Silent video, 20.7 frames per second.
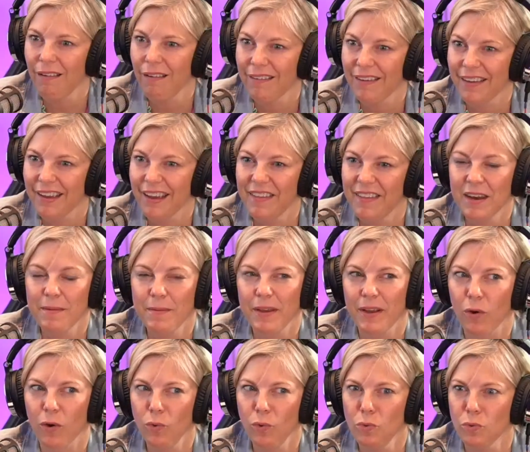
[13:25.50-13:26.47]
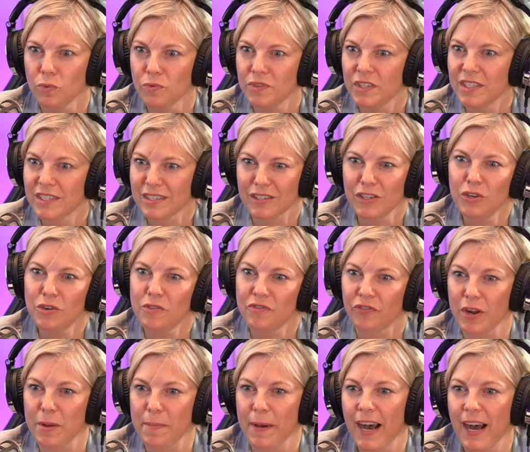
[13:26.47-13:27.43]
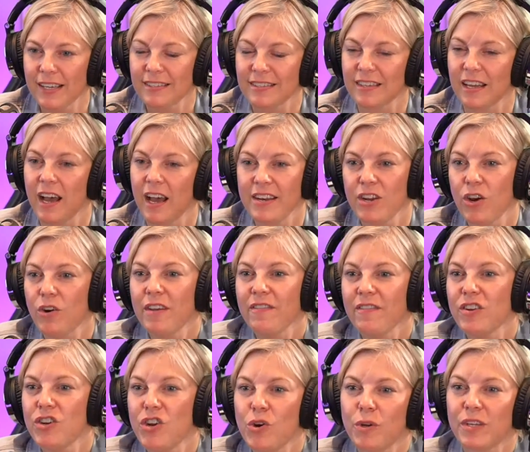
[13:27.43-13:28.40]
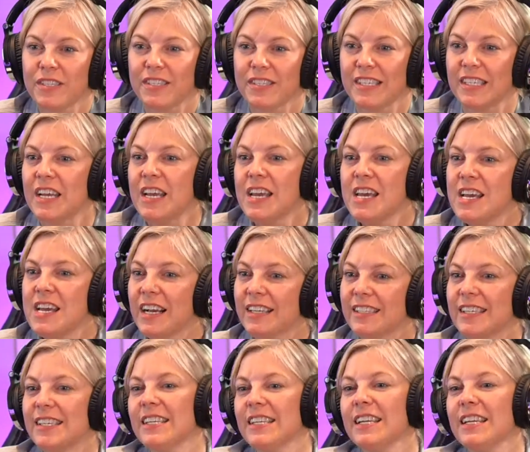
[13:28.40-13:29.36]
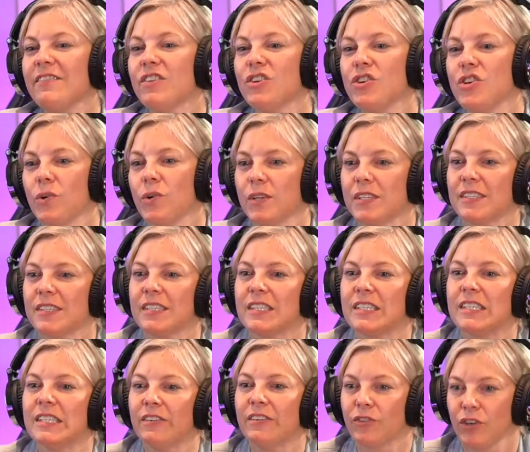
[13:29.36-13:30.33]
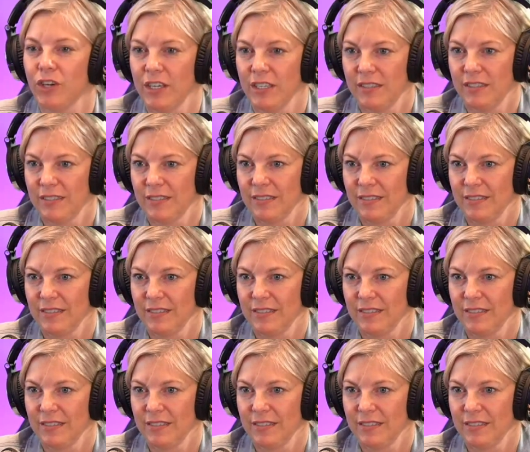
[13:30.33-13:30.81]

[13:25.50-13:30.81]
yeah. And then I'm like, oh, this gluten-free pasta. I don't even notice it. I didn't even notice the difference.